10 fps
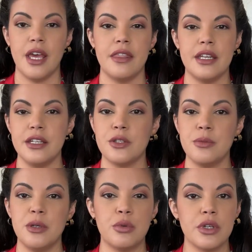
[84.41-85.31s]
They need to
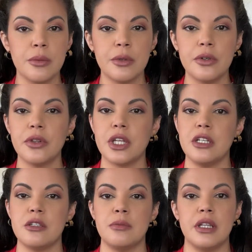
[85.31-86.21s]
be breathable, they
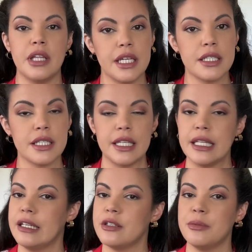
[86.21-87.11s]
need to be light, and they
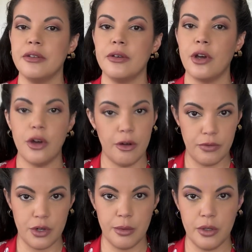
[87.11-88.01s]
need to be
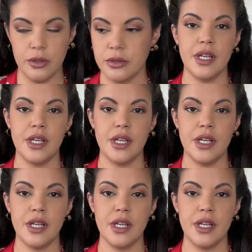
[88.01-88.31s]
comfortable.